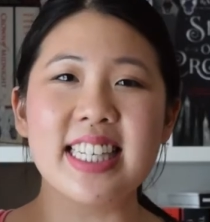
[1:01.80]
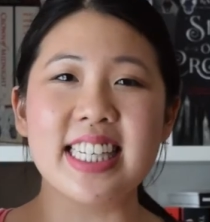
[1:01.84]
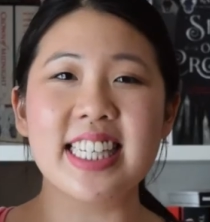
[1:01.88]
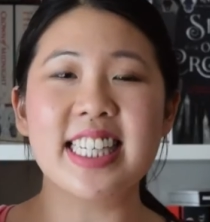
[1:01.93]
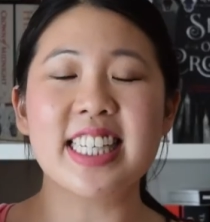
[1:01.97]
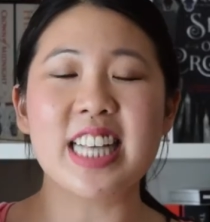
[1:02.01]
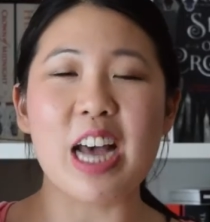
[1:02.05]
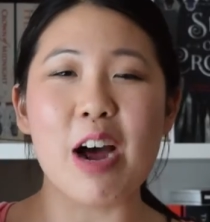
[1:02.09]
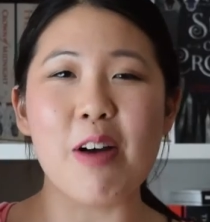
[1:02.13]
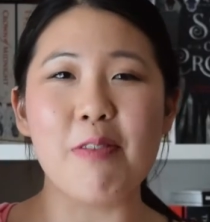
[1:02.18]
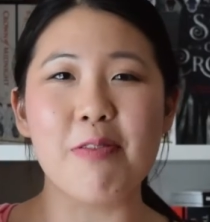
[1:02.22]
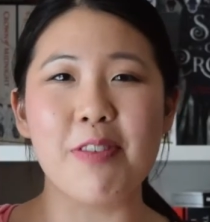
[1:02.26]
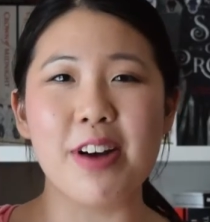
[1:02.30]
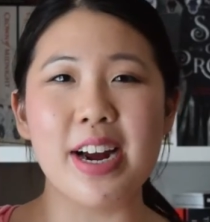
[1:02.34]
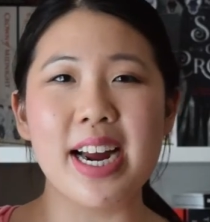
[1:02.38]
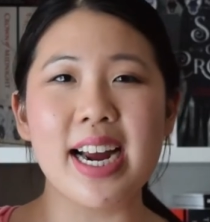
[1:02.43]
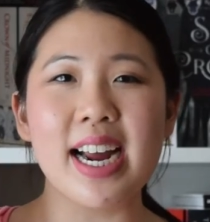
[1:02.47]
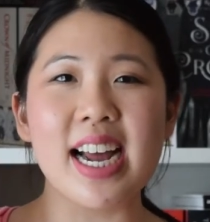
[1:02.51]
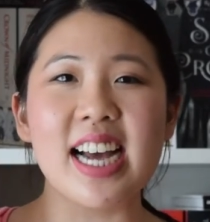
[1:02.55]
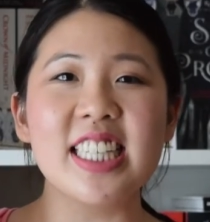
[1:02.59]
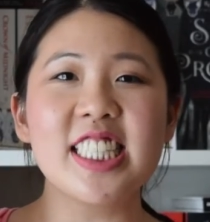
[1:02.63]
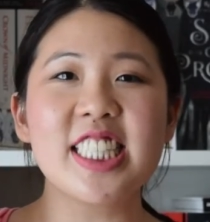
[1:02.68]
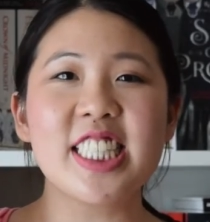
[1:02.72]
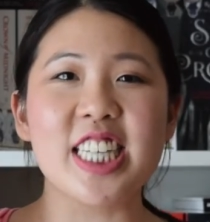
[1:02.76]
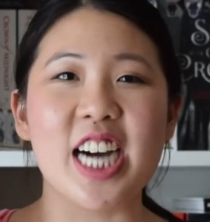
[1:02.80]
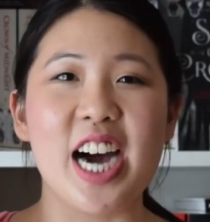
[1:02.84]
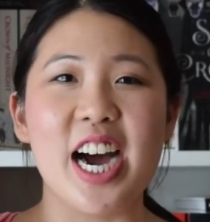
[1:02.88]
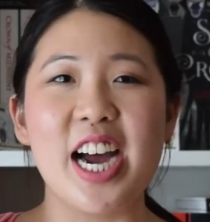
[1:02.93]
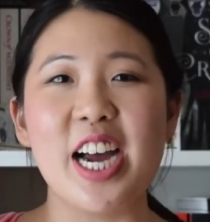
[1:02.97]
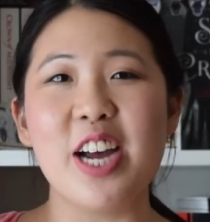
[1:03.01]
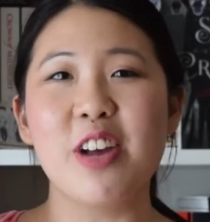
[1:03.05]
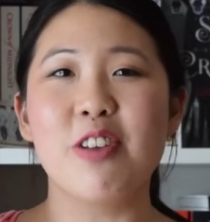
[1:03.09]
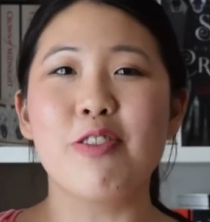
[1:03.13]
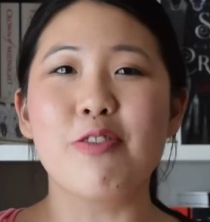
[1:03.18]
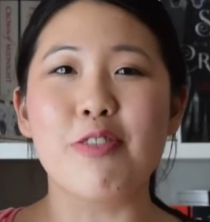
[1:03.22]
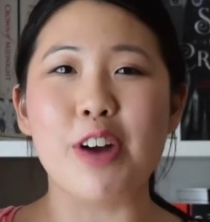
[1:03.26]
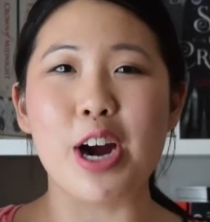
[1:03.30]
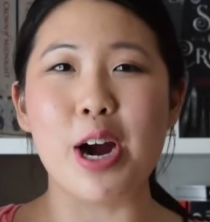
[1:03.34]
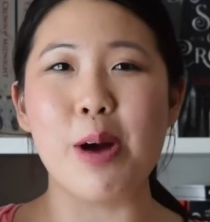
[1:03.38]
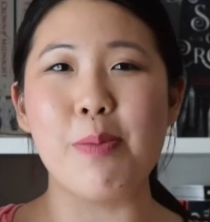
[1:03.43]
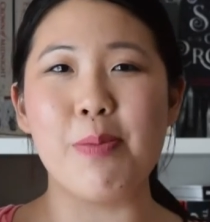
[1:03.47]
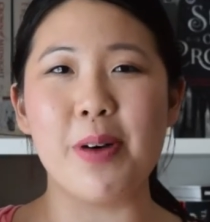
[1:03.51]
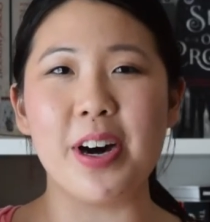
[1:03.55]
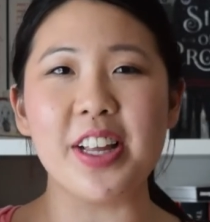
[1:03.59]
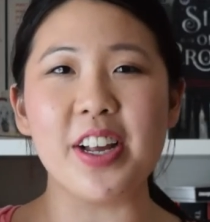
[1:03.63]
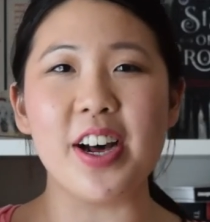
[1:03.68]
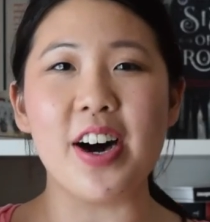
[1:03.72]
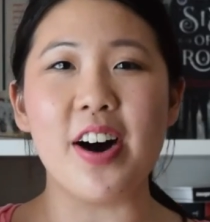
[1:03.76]
discovering a giant
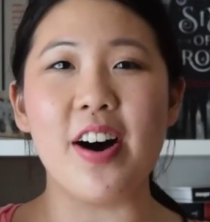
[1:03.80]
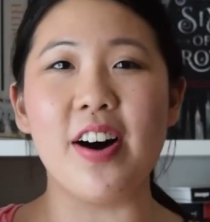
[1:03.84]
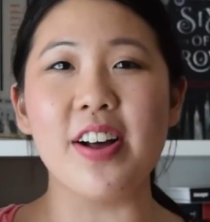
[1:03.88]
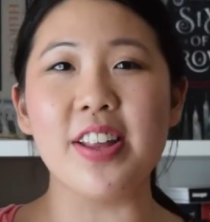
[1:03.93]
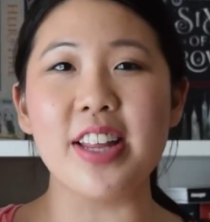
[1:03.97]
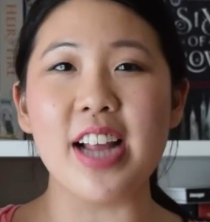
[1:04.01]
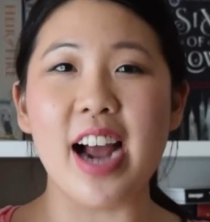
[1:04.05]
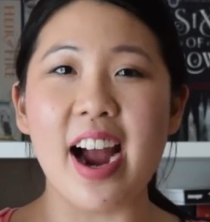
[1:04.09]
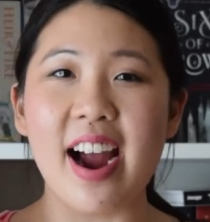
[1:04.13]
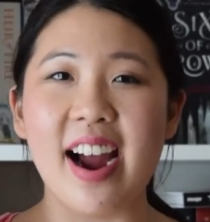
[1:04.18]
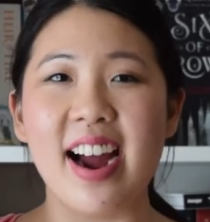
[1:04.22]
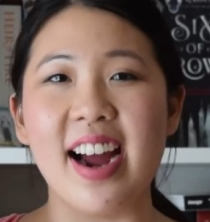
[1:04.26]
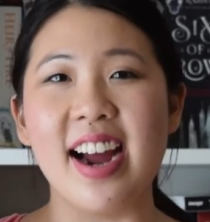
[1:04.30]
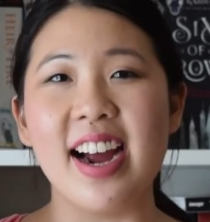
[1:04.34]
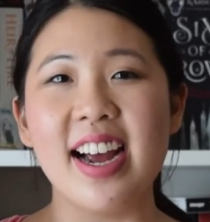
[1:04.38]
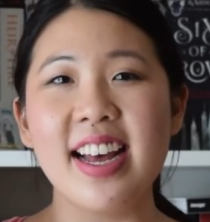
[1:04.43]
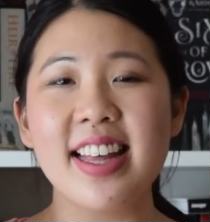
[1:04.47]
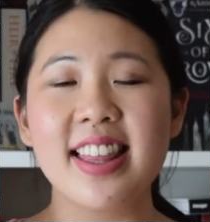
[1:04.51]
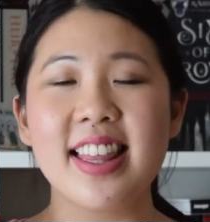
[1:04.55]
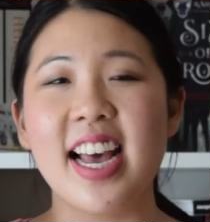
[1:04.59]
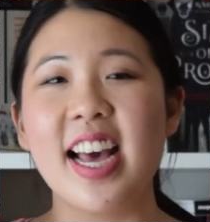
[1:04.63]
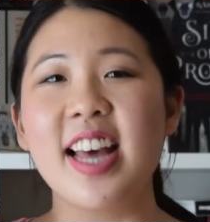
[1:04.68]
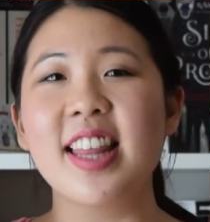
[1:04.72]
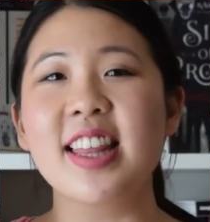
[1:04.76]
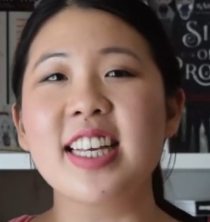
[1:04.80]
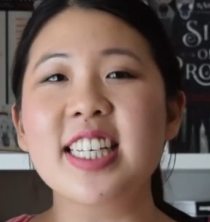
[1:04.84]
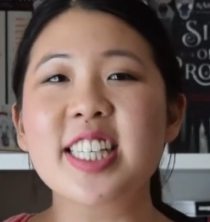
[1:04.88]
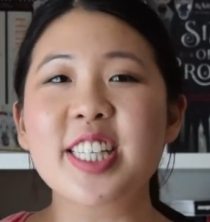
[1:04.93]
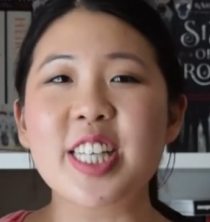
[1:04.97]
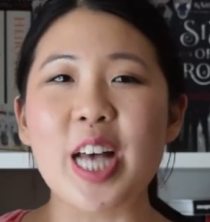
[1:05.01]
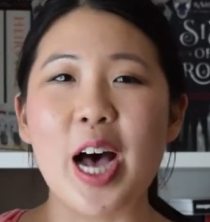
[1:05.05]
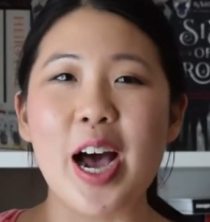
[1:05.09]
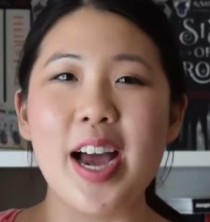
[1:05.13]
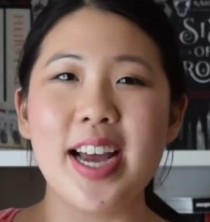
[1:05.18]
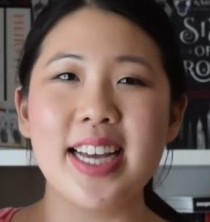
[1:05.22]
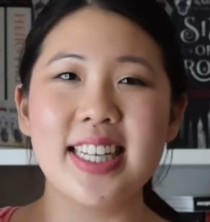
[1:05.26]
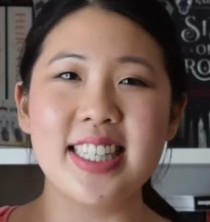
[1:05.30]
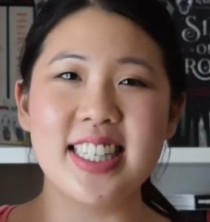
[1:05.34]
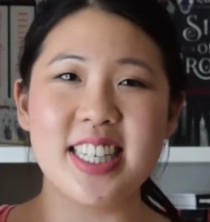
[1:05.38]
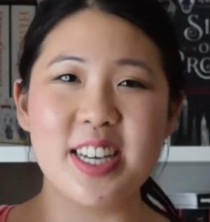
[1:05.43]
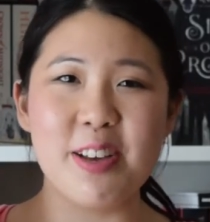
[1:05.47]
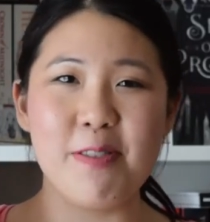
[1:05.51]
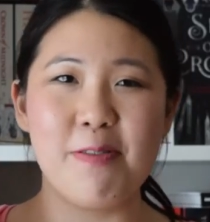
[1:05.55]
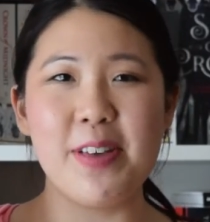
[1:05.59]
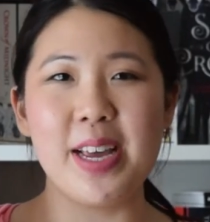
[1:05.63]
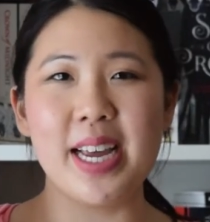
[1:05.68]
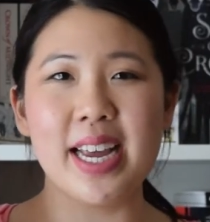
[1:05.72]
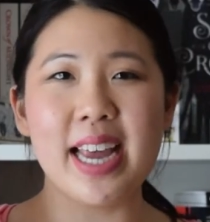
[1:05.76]
robot on Earth and the
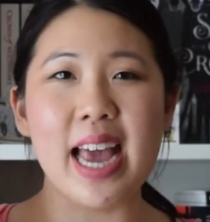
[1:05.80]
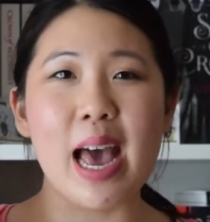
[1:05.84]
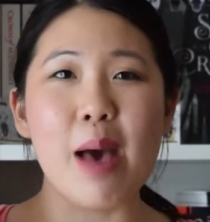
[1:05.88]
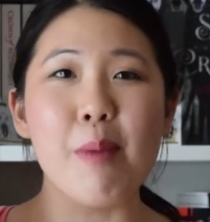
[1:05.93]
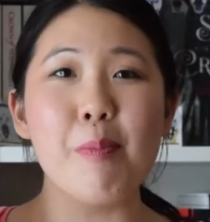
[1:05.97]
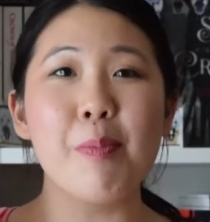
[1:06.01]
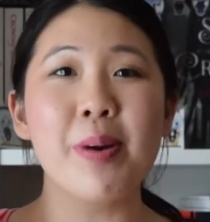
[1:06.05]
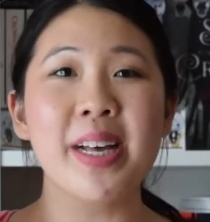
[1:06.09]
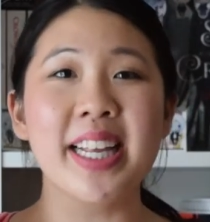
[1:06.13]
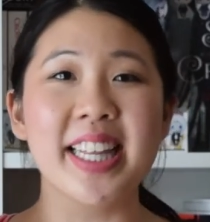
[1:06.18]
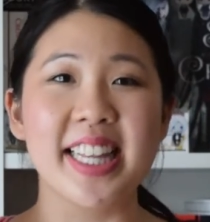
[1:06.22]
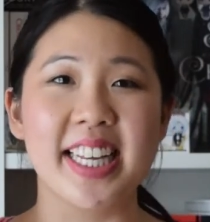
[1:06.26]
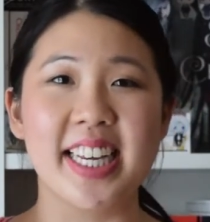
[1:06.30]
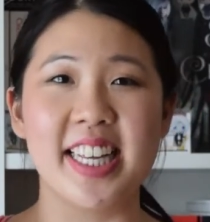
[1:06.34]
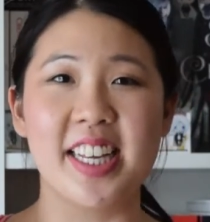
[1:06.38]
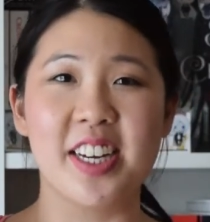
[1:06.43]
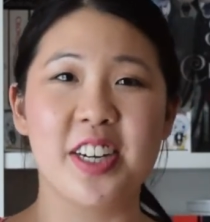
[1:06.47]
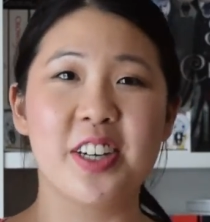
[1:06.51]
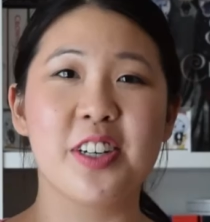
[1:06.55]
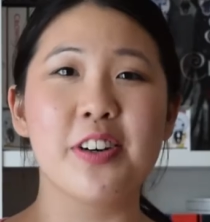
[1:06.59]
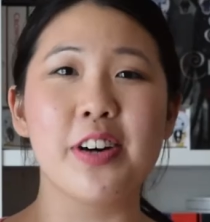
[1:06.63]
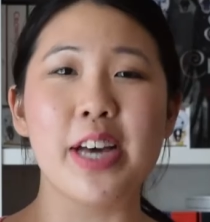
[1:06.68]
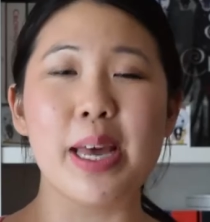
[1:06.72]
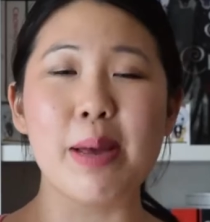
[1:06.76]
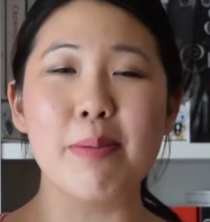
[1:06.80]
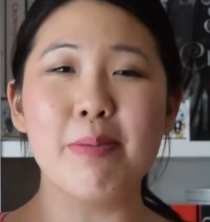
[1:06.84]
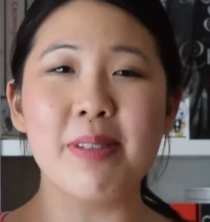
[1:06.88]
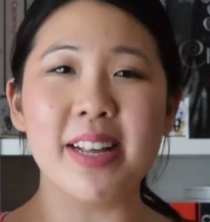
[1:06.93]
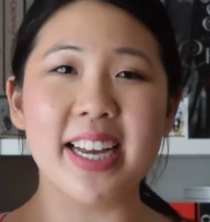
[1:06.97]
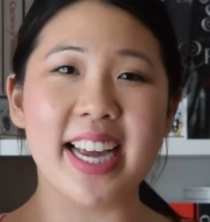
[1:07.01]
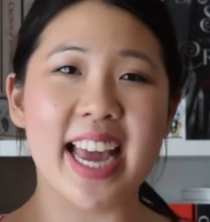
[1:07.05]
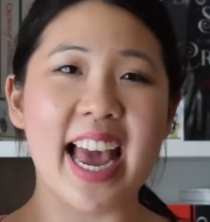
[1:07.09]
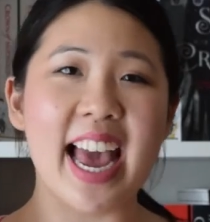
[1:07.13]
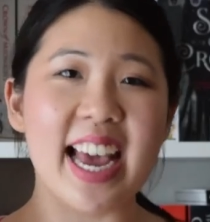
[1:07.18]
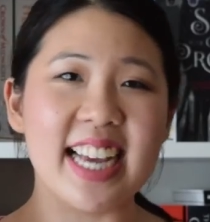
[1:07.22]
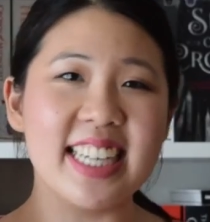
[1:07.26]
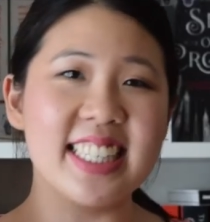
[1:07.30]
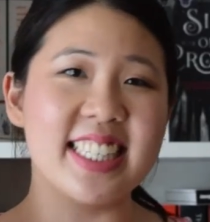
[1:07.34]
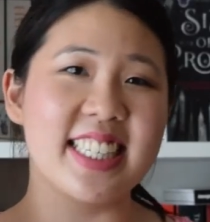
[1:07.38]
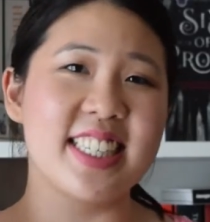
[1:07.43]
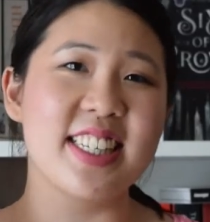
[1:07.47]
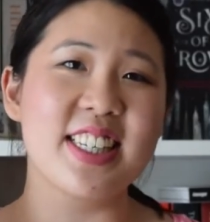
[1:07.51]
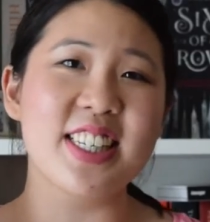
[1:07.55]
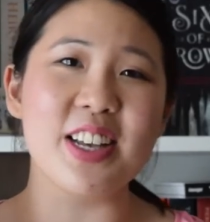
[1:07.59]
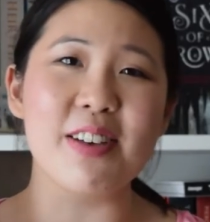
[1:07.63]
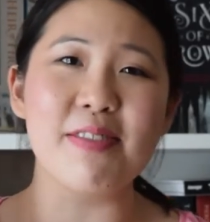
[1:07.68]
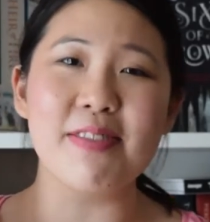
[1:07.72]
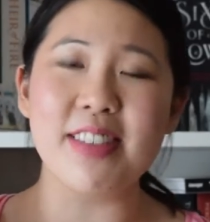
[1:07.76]
scientific and political
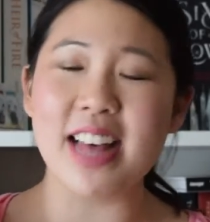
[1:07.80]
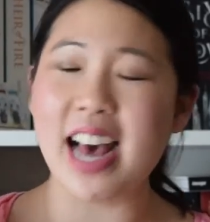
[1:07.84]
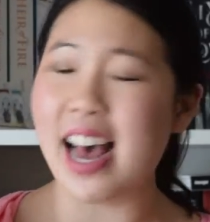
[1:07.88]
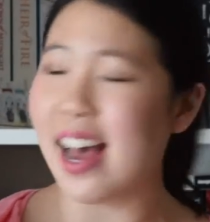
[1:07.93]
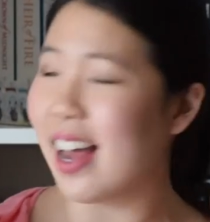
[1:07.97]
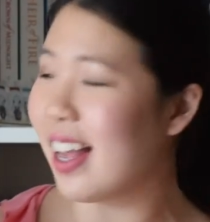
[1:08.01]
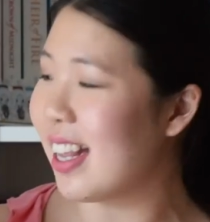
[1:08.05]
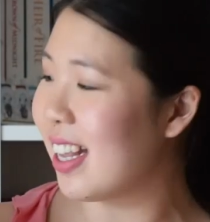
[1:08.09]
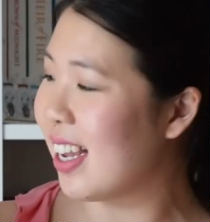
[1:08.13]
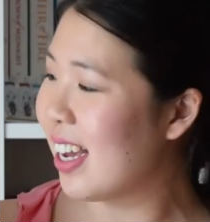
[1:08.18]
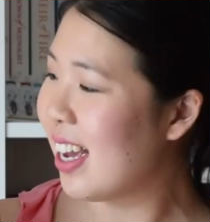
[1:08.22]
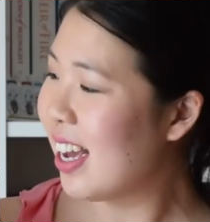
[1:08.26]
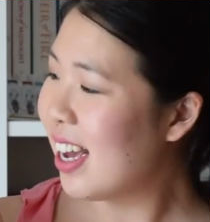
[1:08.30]
implications of that.